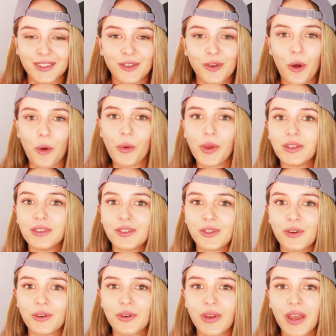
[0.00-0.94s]
It's going
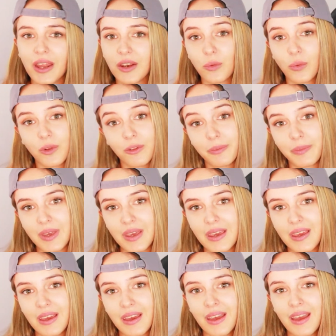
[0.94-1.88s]
to, it will
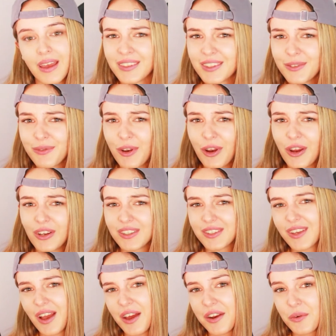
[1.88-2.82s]
be. And in this video, I
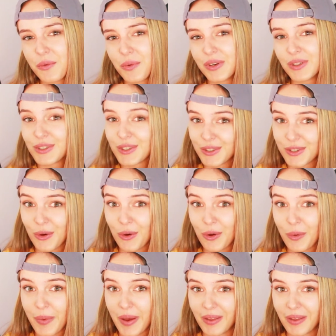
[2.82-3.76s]
just kind of wanted to talk